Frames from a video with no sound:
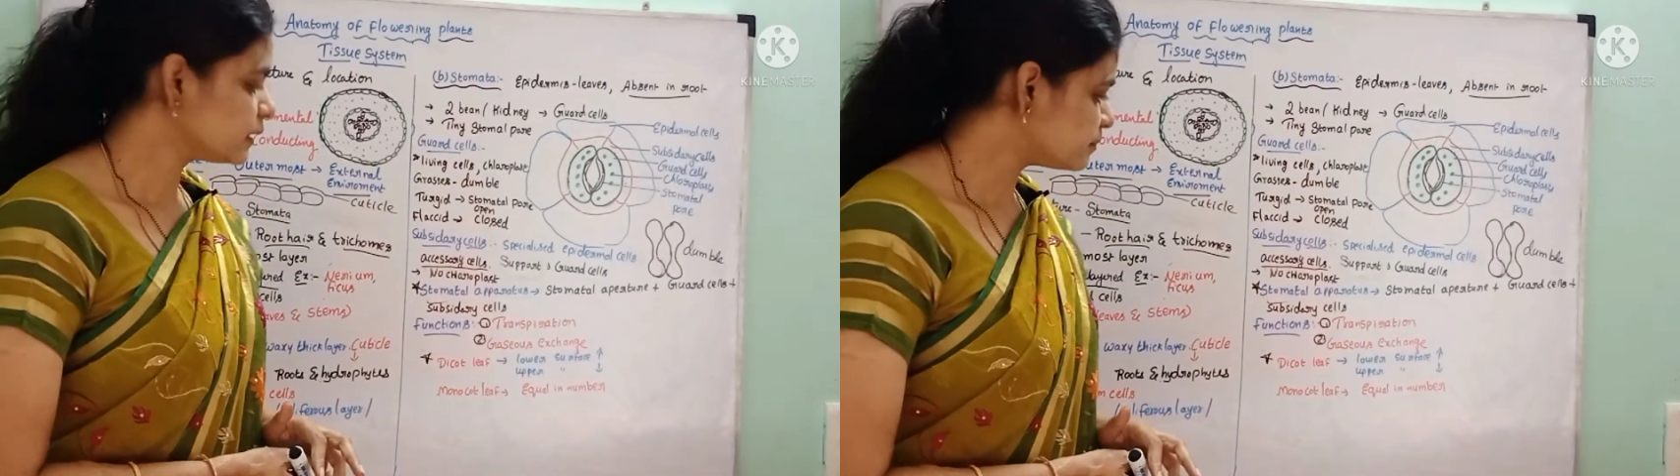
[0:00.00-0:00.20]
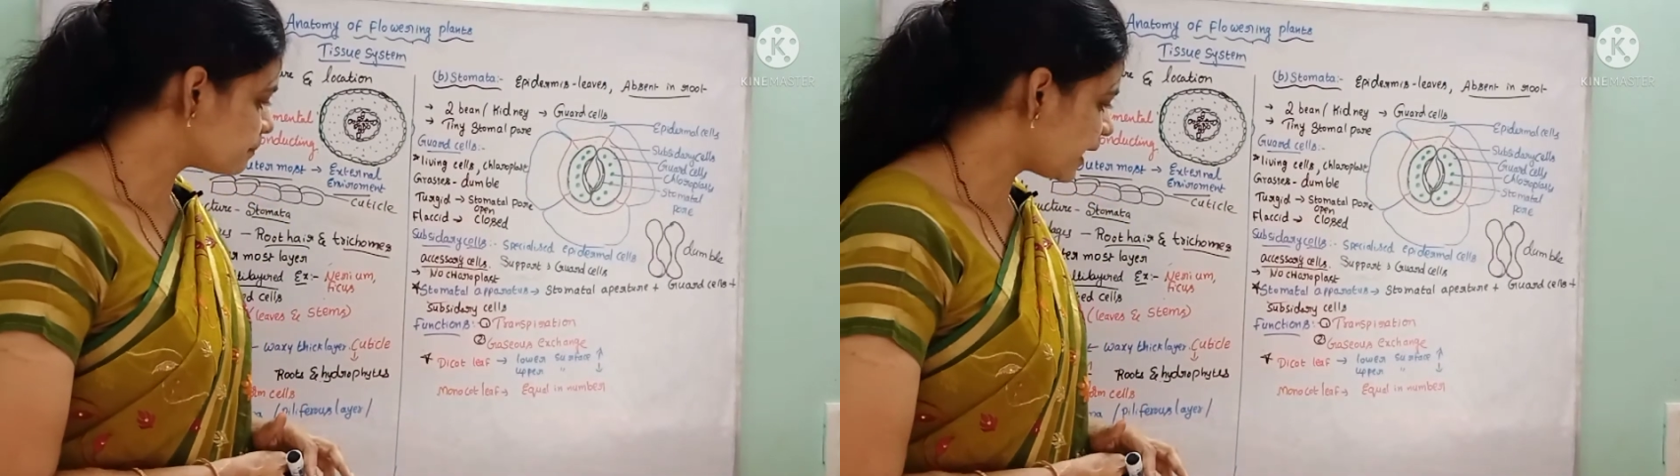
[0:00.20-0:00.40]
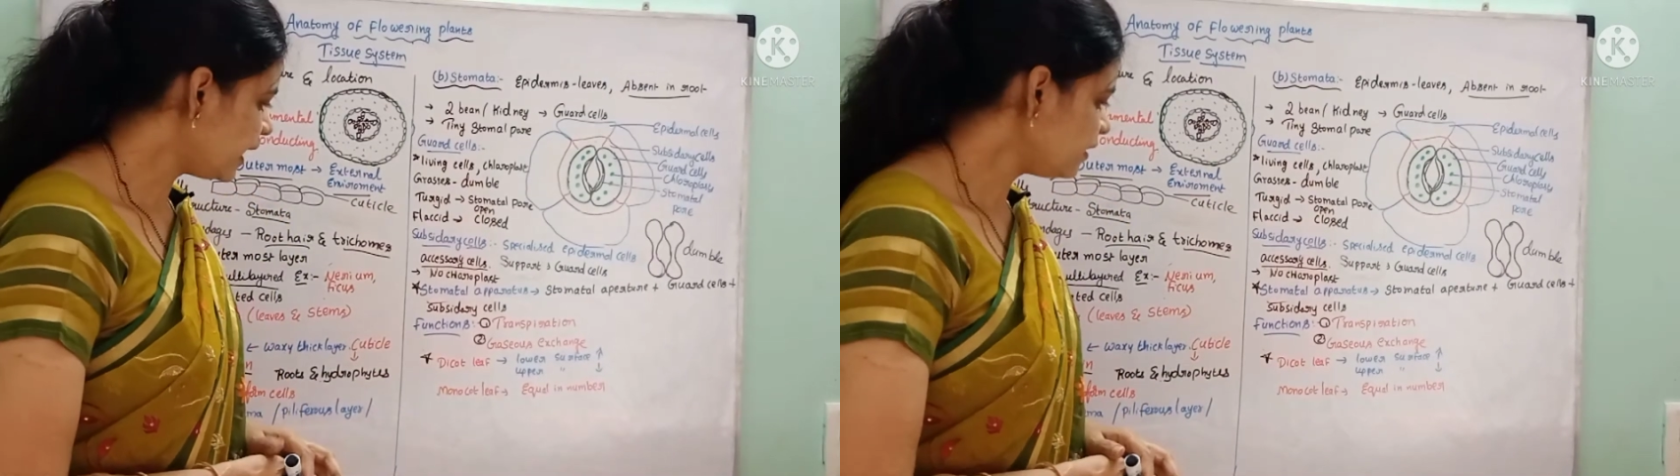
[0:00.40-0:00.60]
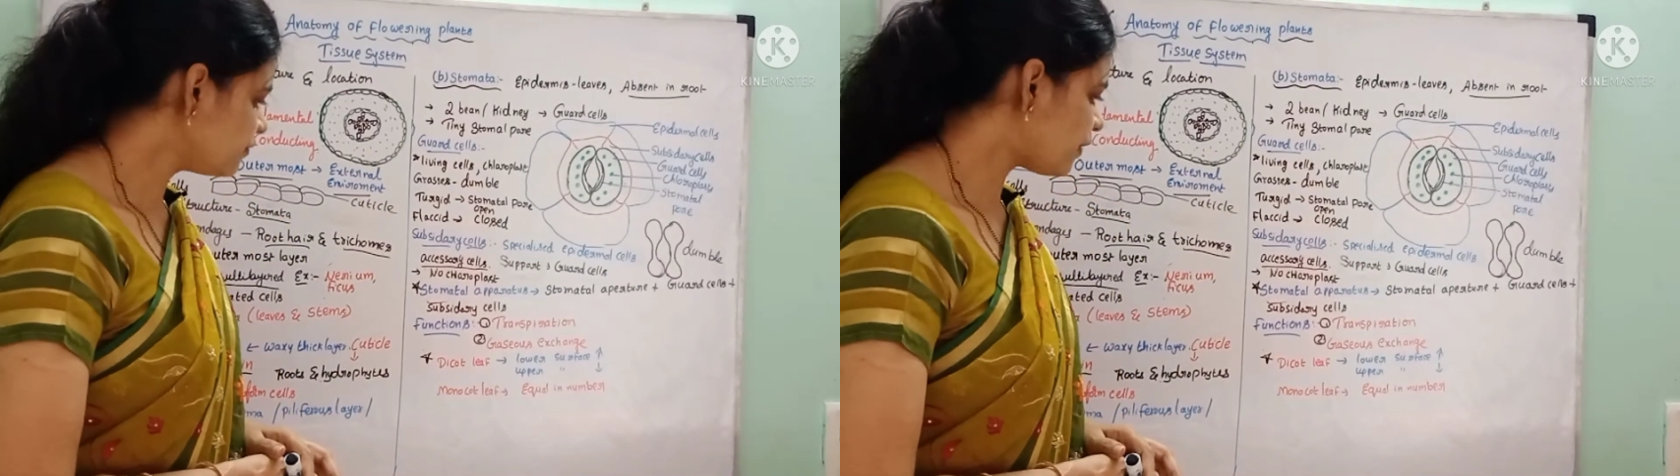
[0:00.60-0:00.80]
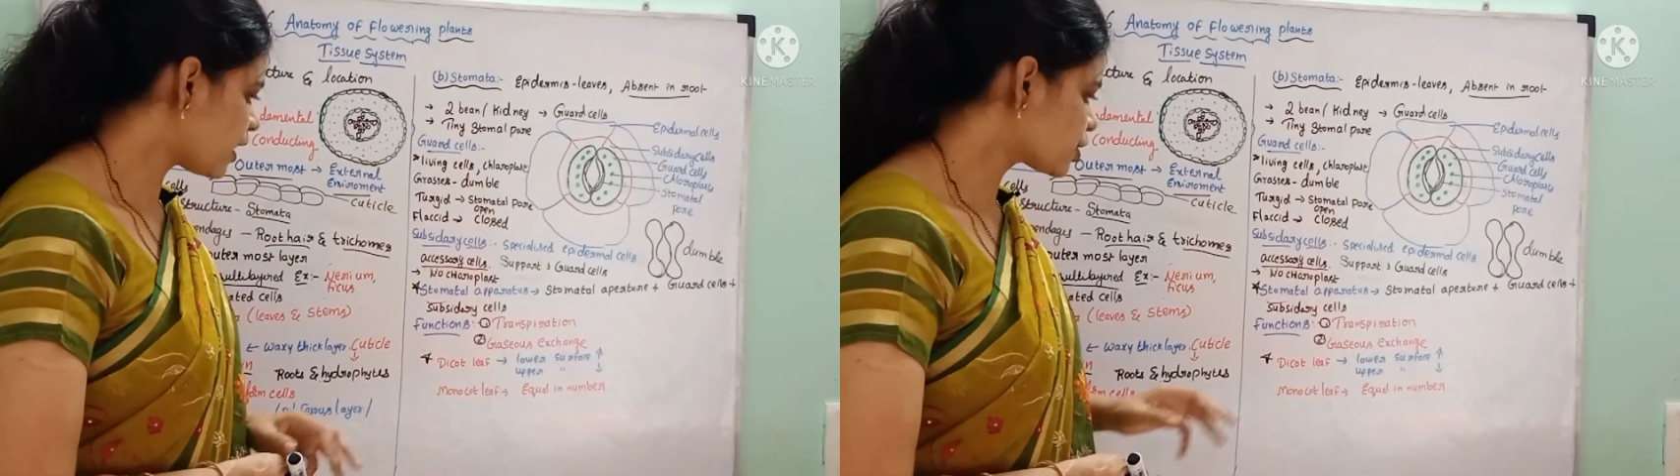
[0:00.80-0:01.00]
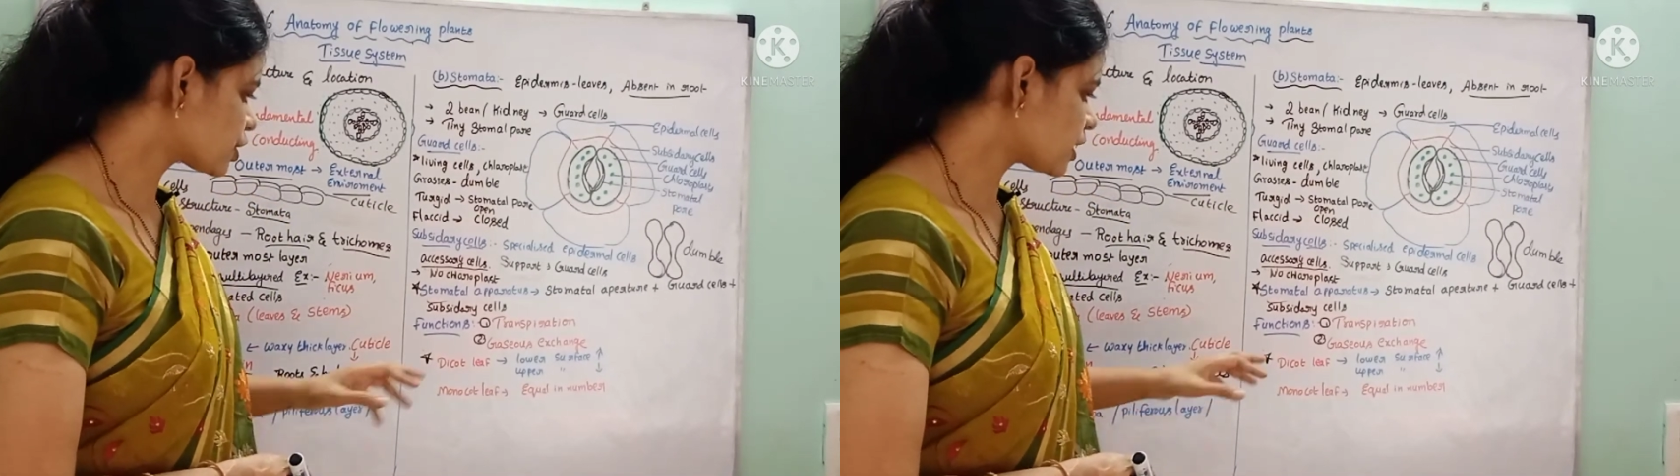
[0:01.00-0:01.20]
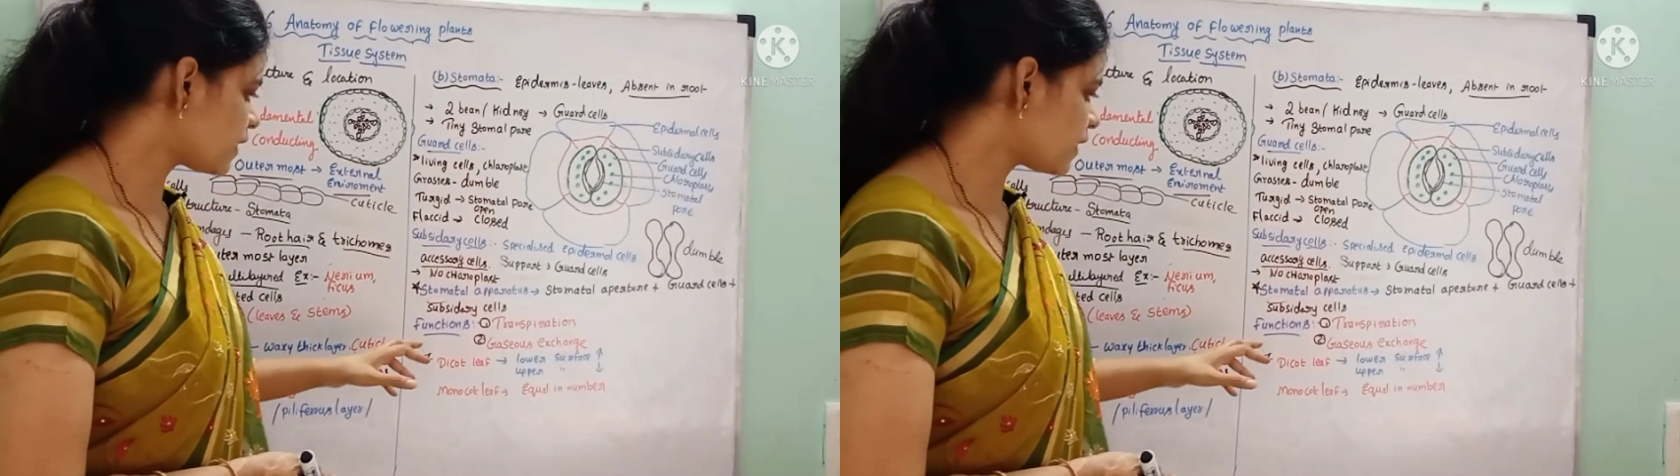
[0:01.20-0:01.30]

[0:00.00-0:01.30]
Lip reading: The main function